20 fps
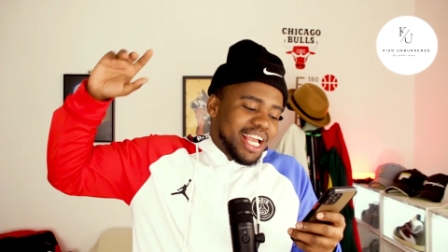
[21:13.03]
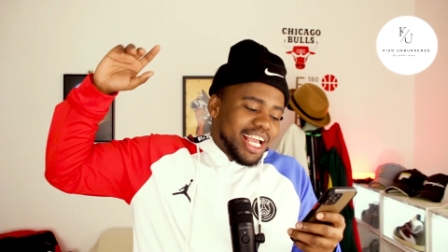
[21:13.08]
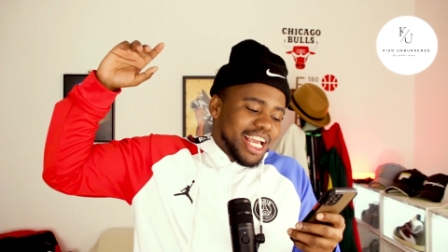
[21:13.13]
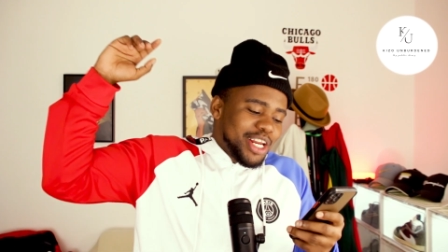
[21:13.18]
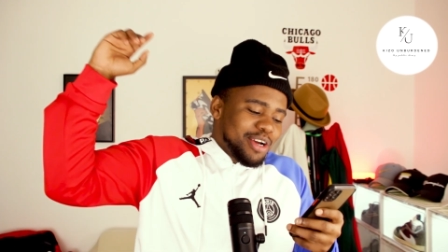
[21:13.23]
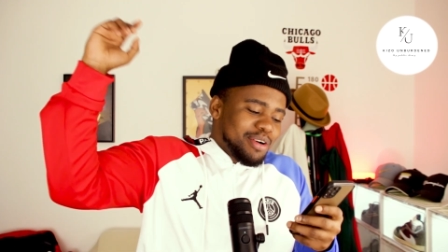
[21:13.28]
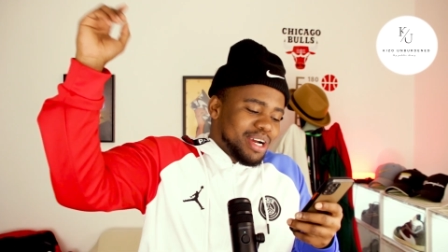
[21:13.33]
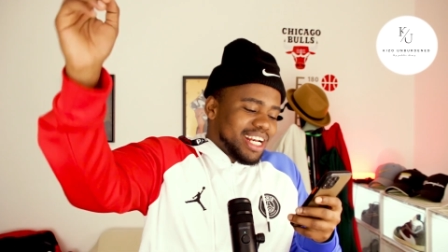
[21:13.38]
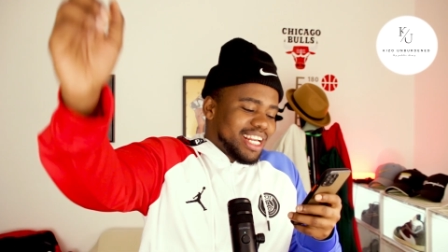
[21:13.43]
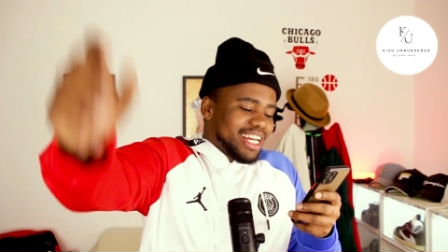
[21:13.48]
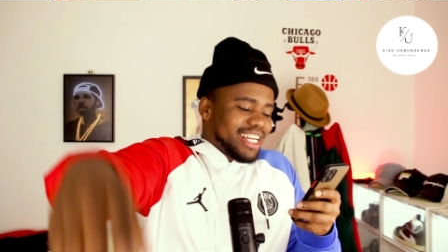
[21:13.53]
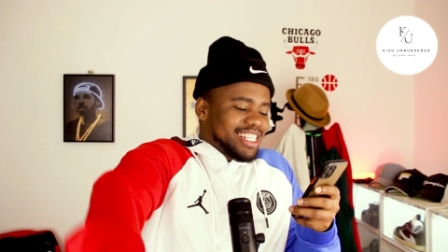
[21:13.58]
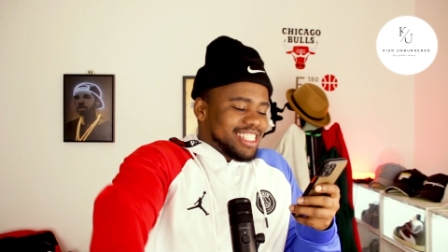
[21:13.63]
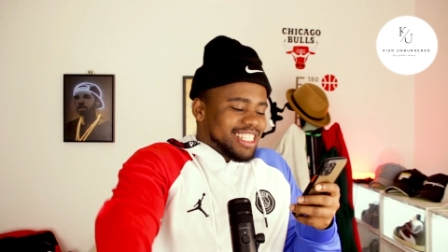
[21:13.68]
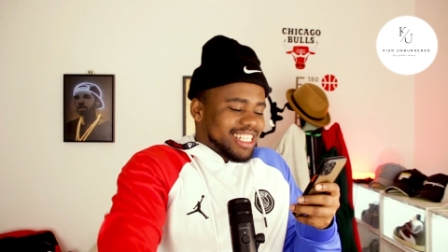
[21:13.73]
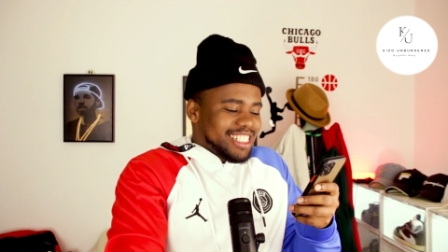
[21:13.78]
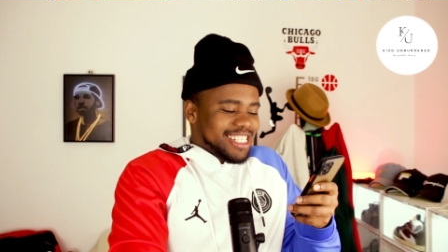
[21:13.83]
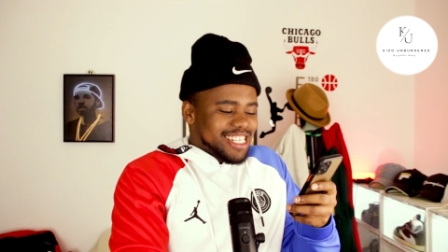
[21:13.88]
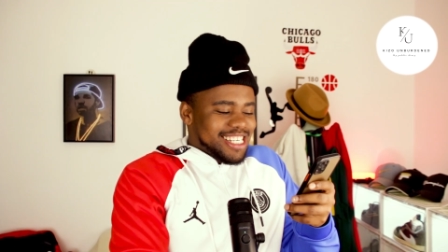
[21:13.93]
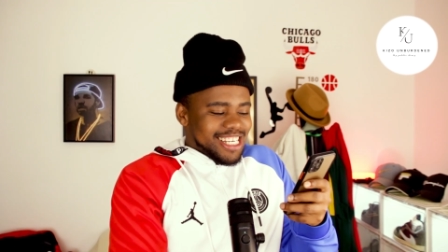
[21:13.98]
Anyway,
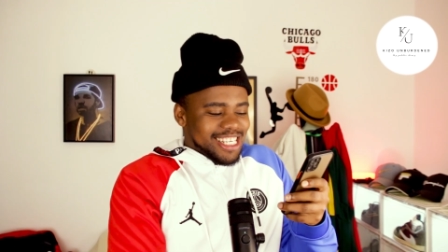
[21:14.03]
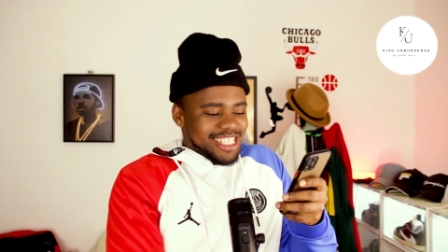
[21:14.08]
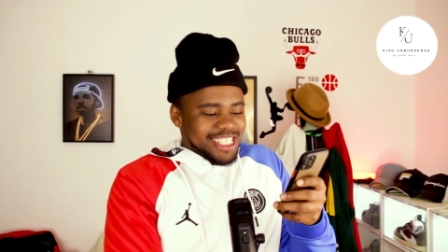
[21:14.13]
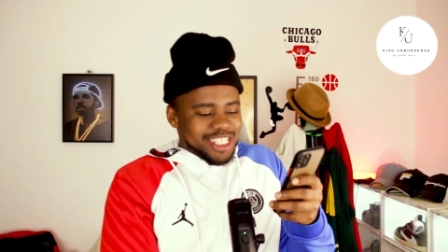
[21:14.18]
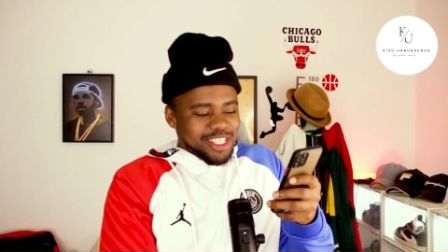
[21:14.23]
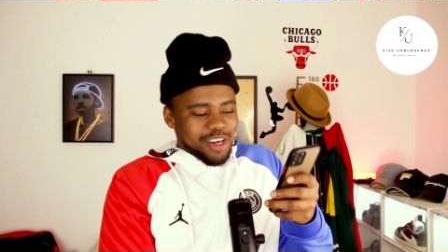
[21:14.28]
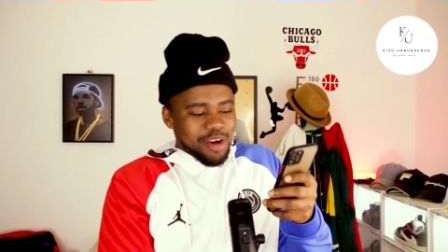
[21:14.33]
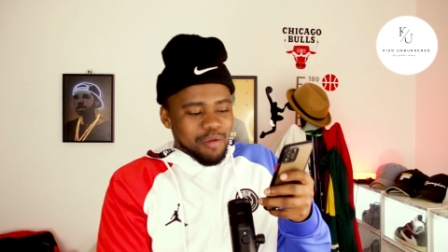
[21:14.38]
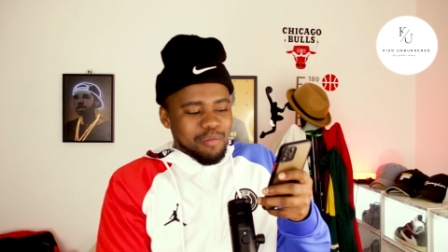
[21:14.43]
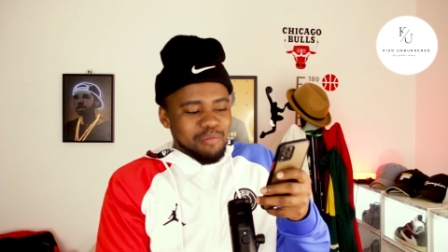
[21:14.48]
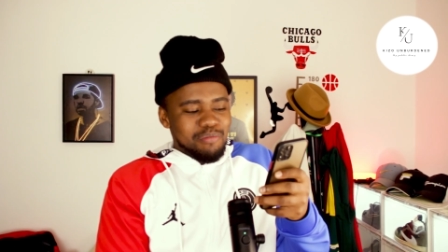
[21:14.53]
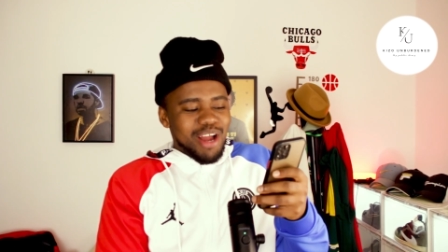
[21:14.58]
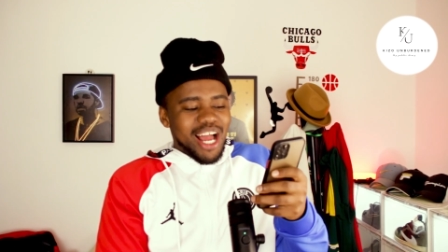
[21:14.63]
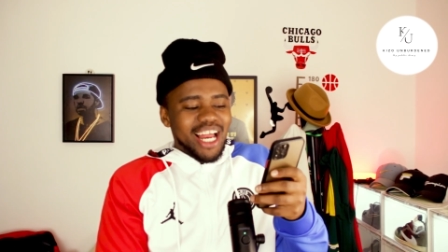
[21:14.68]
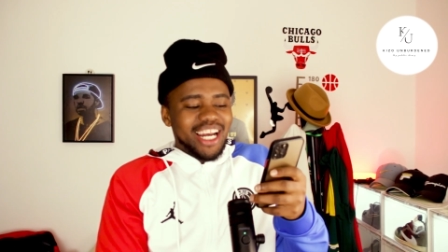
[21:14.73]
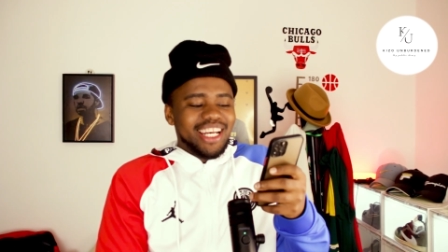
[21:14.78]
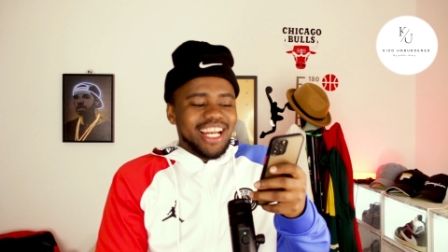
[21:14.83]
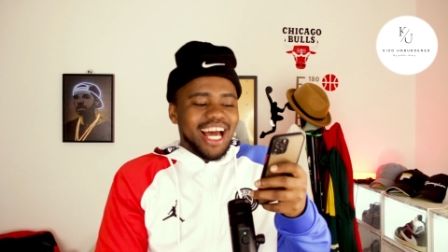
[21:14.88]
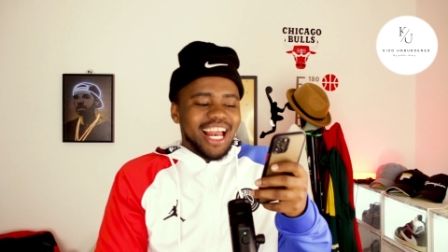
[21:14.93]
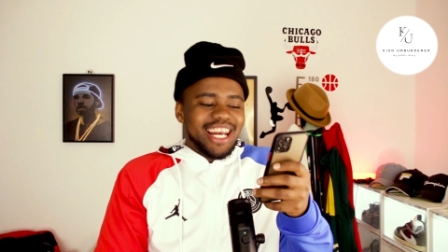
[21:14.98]
ladies and
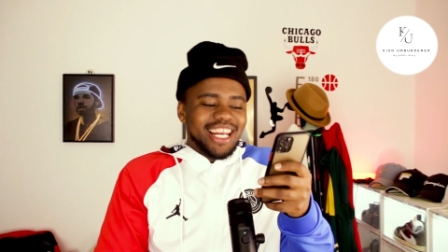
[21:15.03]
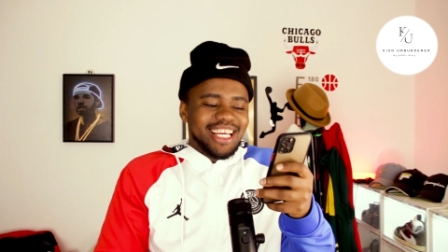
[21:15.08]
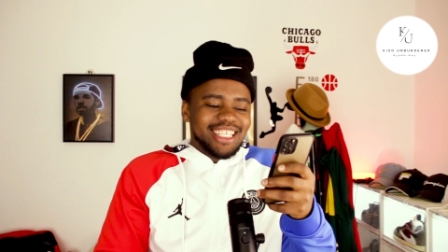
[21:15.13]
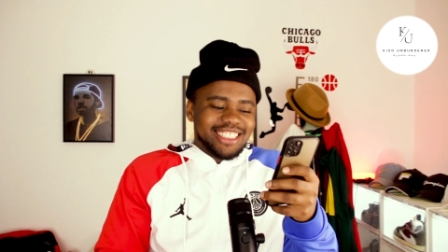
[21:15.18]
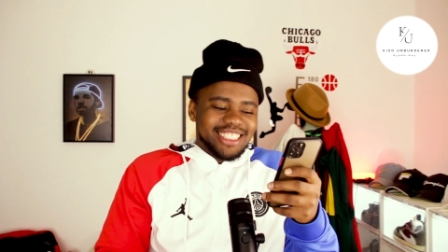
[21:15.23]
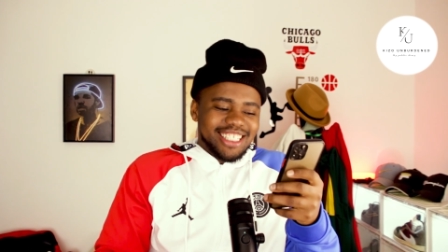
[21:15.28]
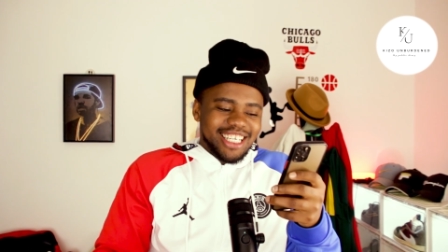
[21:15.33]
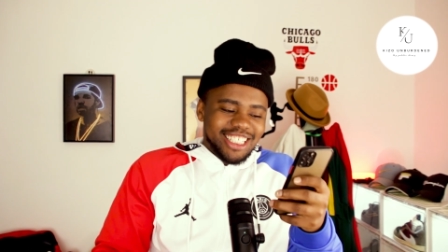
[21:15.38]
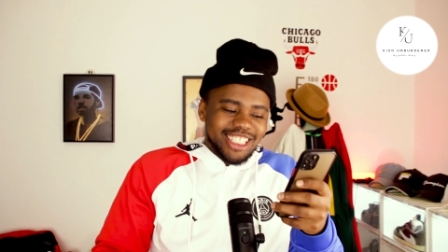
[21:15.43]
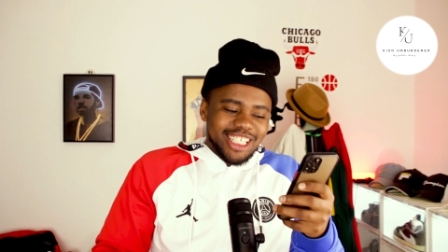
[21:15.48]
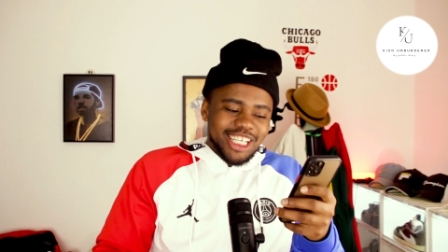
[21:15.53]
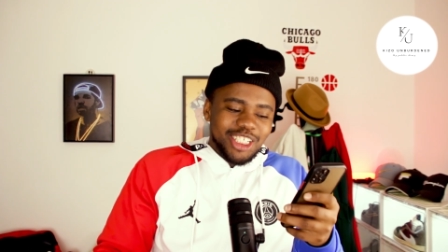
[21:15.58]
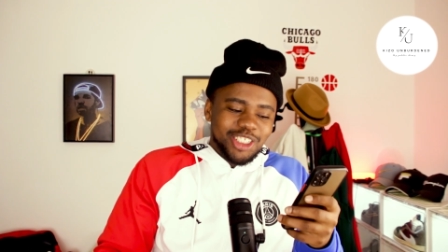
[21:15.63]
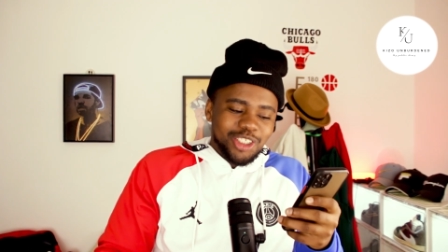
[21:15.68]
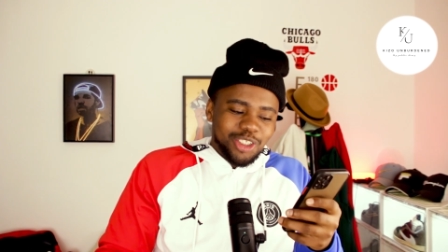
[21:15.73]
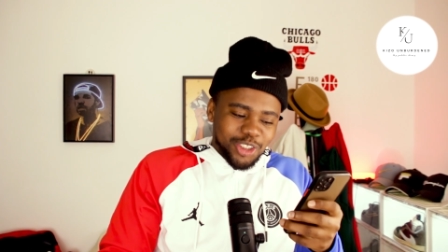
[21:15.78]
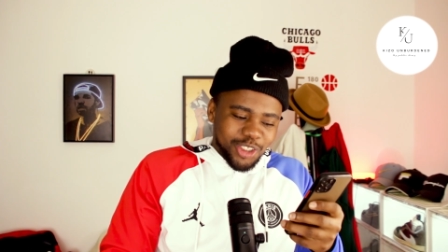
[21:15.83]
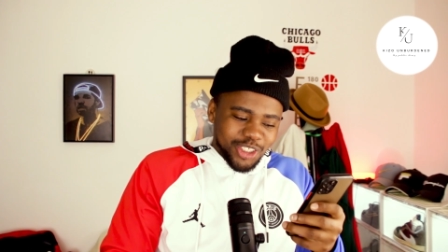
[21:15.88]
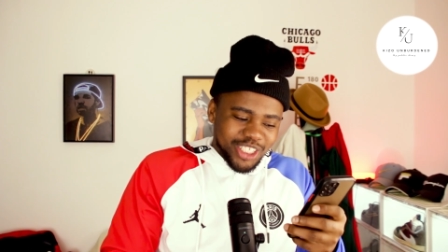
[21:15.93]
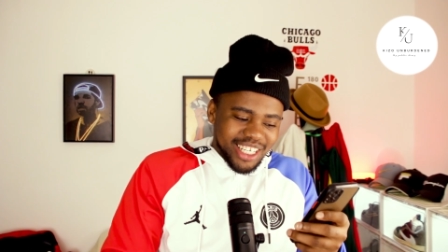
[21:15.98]
gentlemen, now let's get
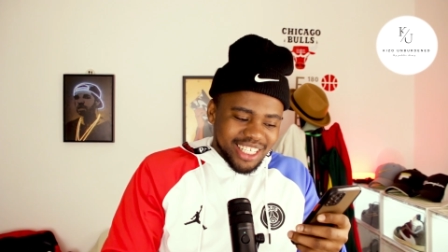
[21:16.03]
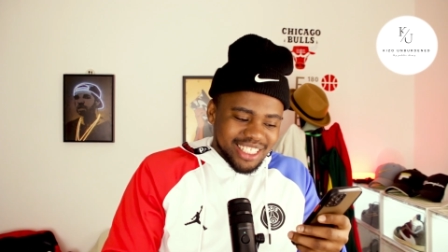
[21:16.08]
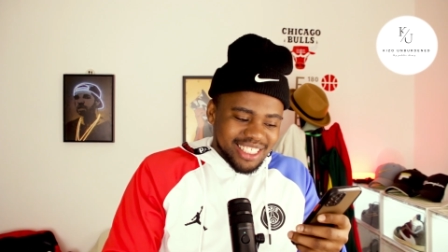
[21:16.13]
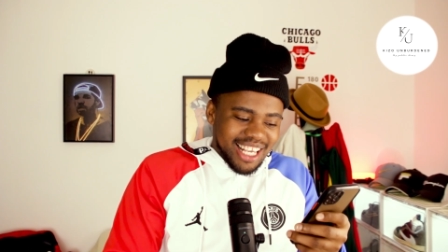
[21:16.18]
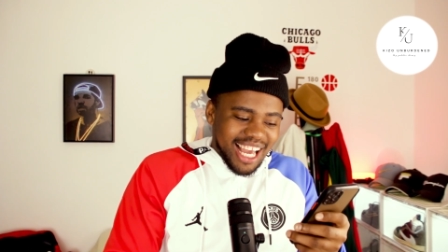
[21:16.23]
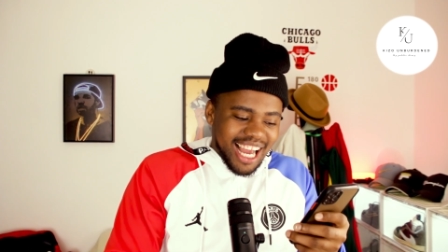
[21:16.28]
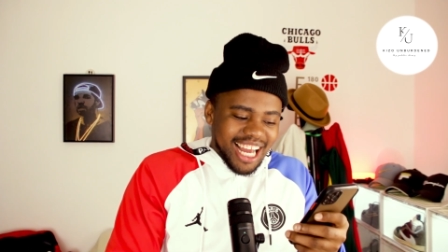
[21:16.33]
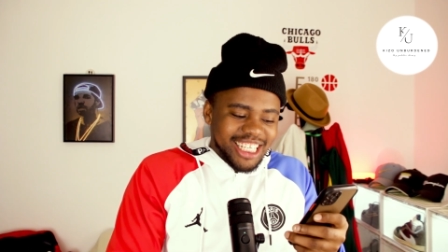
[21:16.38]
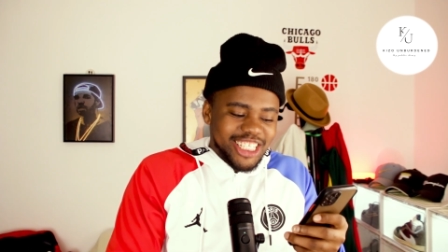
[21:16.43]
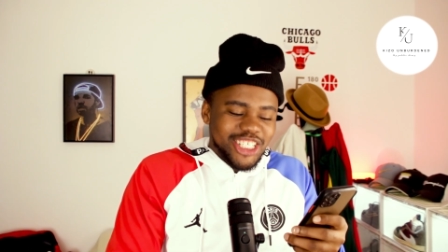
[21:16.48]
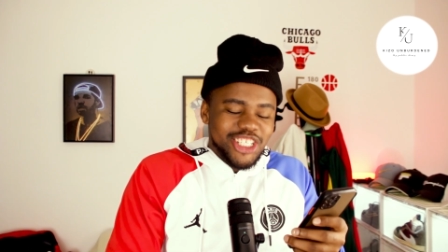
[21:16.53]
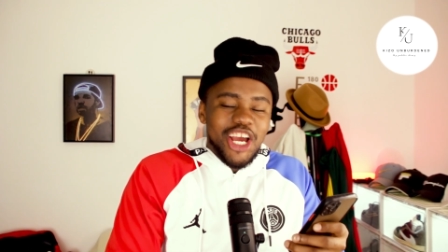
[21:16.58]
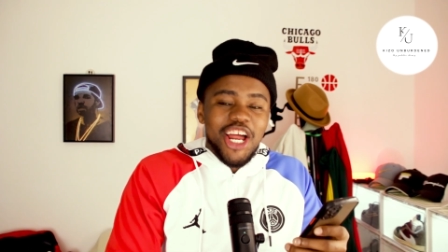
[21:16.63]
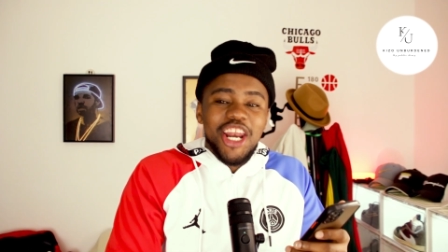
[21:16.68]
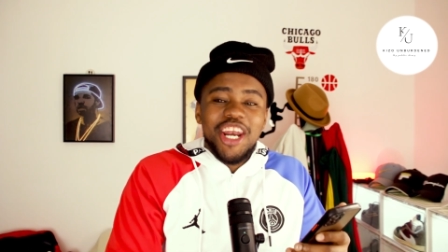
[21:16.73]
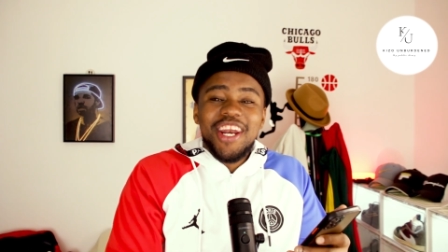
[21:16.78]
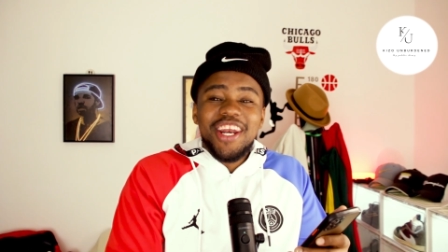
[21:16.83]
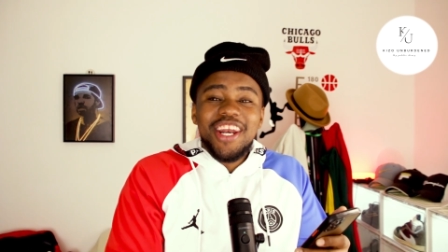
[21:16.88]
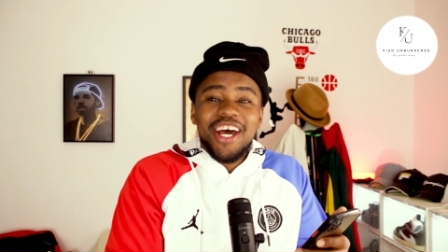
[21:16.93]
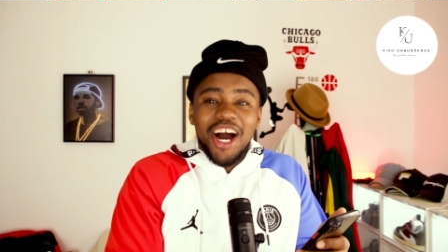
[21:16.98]
into today's
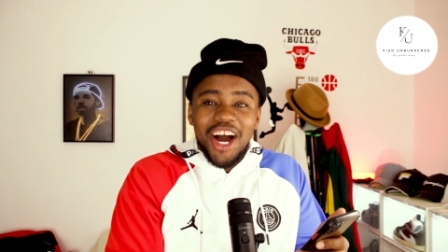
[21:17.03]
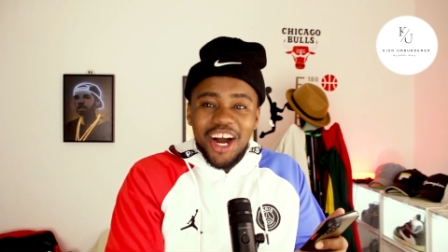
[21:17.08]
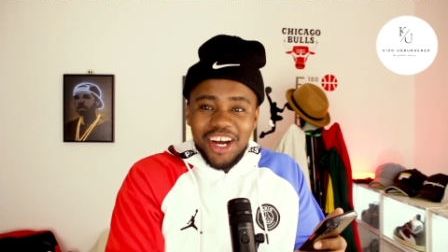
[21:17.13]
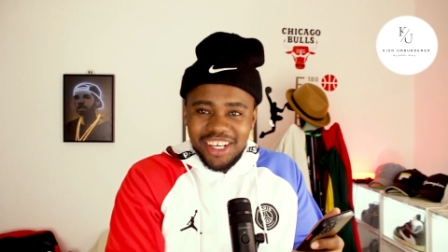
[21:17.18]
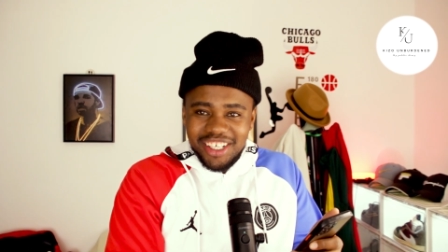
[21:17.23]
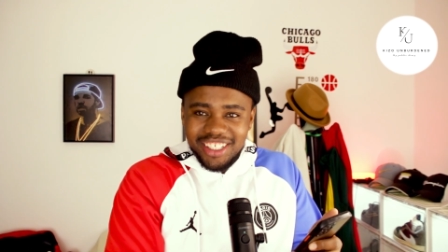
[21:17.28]
agenda.